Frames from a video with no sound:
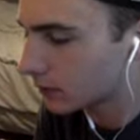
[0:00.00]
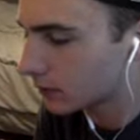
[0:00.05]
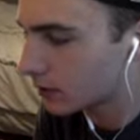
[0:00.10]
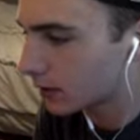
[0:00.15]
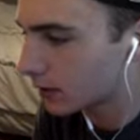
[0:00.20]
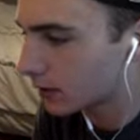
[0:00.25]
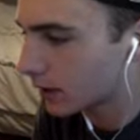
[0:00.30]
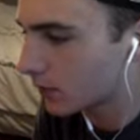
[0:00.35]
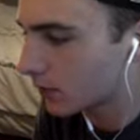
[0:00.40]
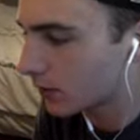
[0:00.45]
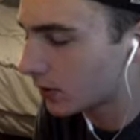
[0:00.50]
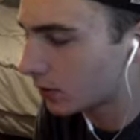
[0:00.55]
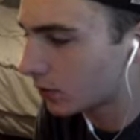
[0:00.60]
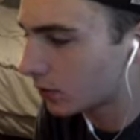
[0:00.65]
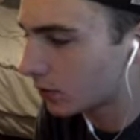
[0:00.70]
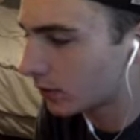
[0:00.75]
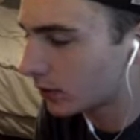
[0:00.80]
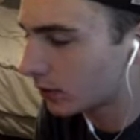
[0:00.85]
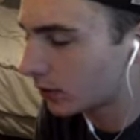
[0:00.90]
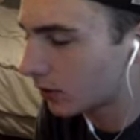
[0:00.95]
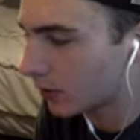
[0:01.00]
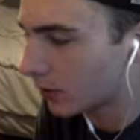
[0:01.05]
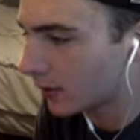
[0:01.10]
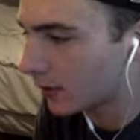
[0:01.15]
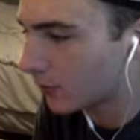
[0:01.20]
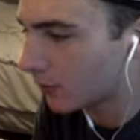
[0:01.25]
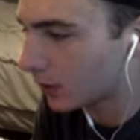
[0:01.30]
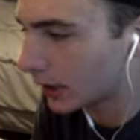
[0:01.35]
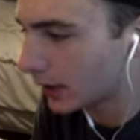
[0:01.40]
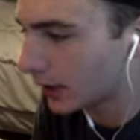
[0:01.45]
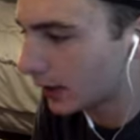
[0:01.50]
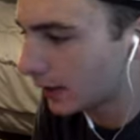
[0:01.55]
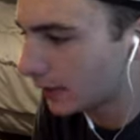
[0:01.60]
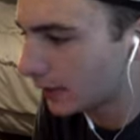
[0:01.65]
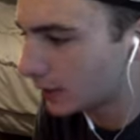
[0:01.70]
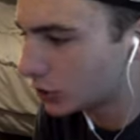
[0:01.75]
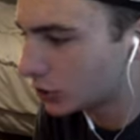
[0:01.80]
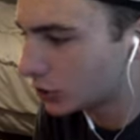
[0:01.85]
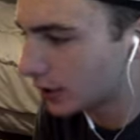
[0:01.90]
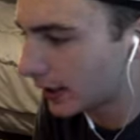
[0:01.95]
Okay, what what are we doing? Okay, we're getting
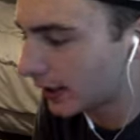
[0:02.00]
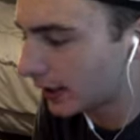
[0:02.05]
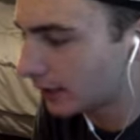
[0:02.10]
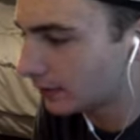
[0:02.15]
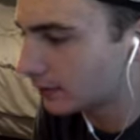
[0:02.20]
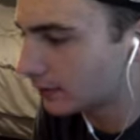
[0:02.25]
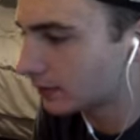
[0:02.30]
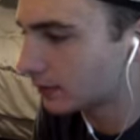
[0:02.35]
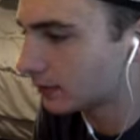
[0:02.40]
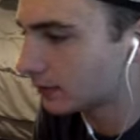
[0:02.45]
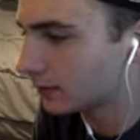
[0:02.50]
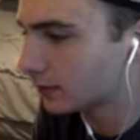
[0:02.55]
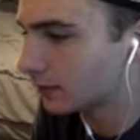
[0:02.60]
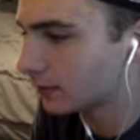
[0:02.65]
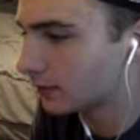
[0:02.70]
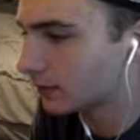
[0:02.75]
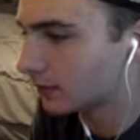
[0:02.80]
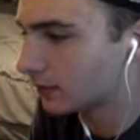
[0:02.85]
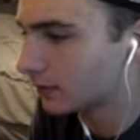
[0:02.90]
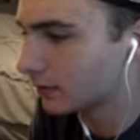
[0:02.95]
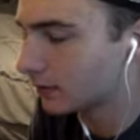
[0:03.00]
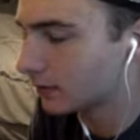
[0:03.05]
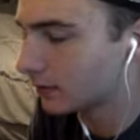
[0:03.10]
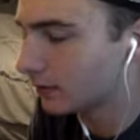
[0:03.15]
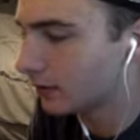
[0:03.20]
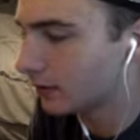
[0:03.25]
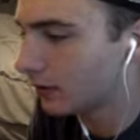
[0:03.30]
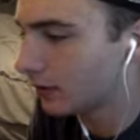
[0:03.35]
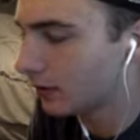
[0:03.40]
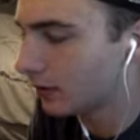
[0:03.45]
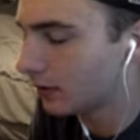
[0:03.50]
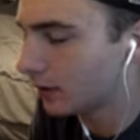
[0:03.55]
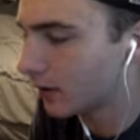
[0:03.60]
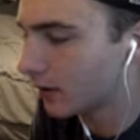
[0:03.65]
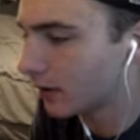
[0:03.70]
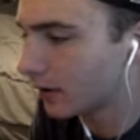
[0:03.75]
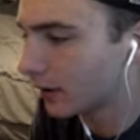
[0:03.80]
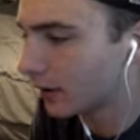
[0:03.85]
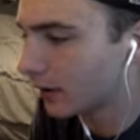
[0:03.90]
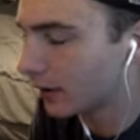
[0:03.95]
in the jet.
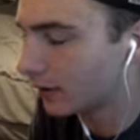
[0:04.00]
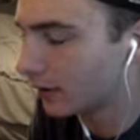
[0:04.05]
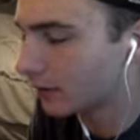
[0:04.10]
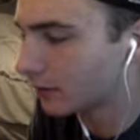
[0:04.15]
Okay.